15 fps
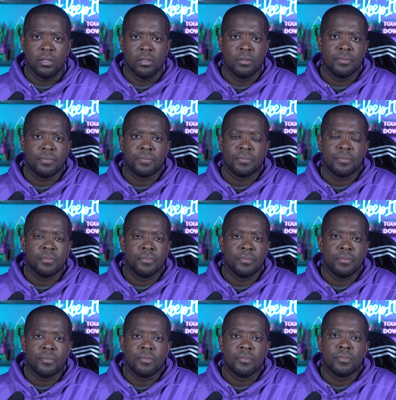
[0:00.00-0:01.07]

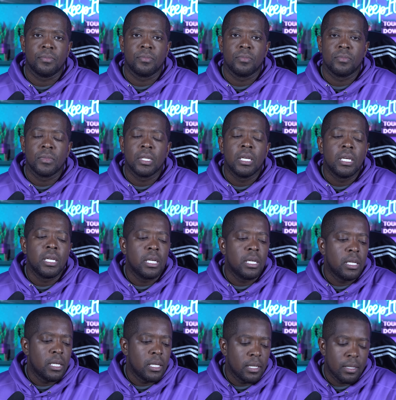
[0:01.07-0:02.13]

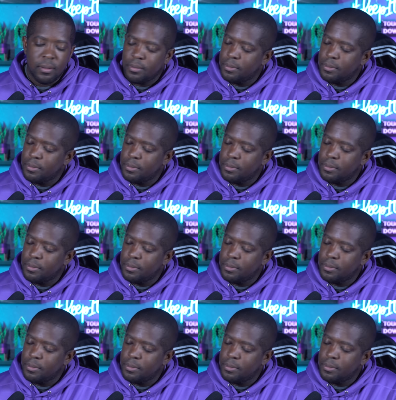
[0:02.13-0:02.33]
[no speech]